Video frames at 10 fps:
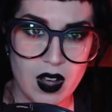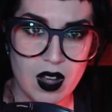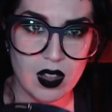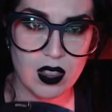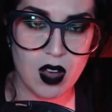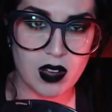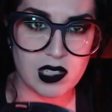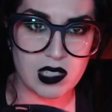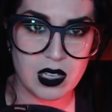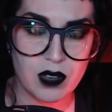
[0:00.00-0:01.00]
a long
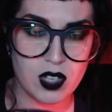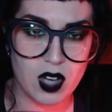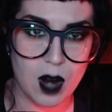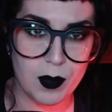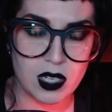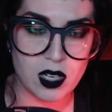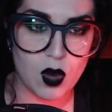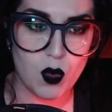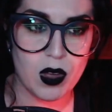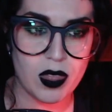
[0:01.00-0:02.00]
sleeved garment
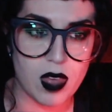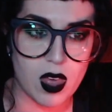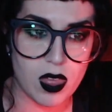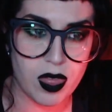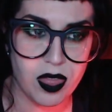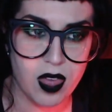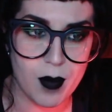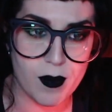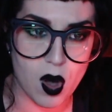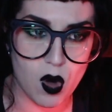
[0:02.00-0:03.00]
with
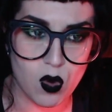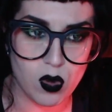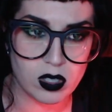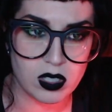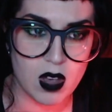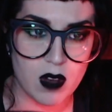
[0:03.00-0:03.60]
thumb holes.